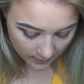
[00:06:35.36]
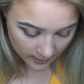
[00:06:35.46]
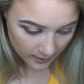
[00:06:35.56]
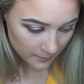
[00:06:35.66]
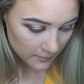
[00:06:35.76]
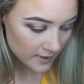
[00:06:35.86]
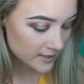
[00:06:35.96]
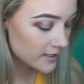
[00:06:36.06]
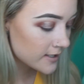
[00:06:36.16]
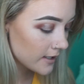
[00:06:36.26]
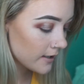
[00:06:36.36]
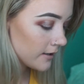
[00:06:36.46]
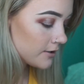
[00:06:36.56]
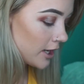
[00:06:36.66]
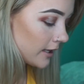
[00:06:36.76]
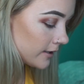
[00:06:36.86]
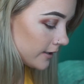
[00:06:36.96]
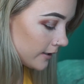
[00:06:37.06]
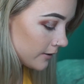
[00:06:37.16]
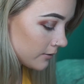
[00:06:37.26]
This is a
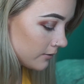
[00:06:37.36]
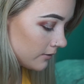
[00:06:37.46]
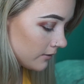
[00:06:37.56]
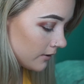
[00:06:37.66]
Jaclyn Hill